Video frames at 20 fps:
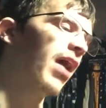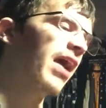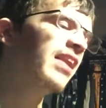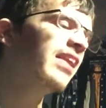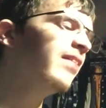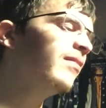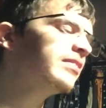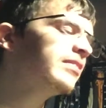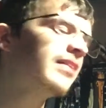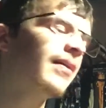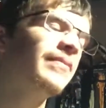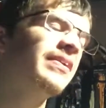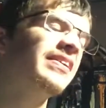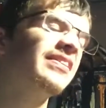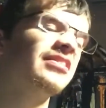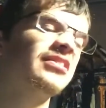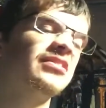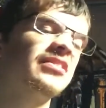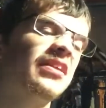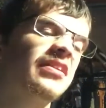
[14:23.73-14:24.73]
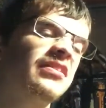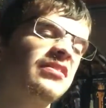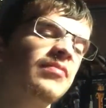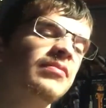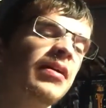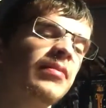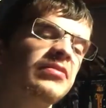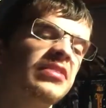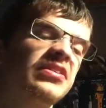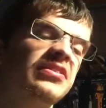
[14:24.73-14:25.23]
I don't know what that means.
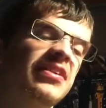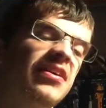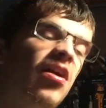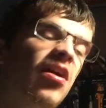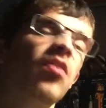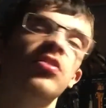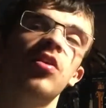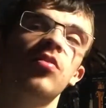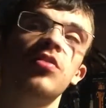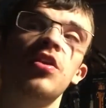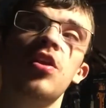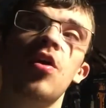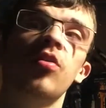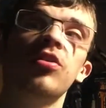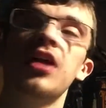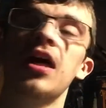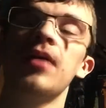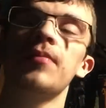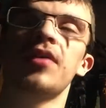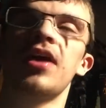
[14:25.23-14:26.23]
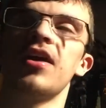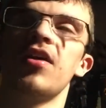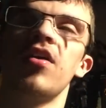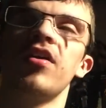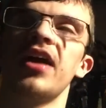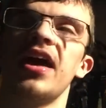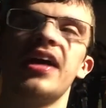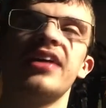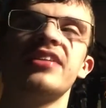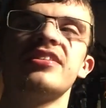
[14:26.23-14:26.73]
Sometimes they say, oh, no library at all
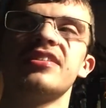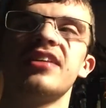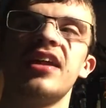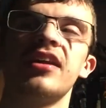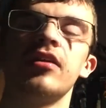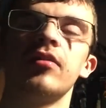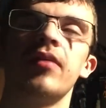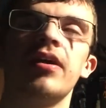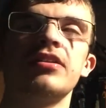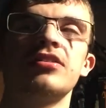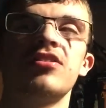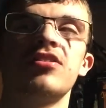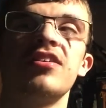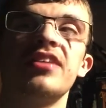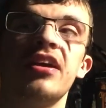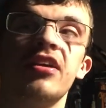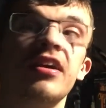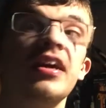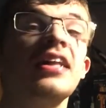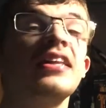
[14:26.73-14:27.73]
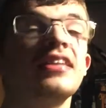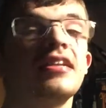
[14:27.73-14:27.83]
has it. I don't know why it's on there.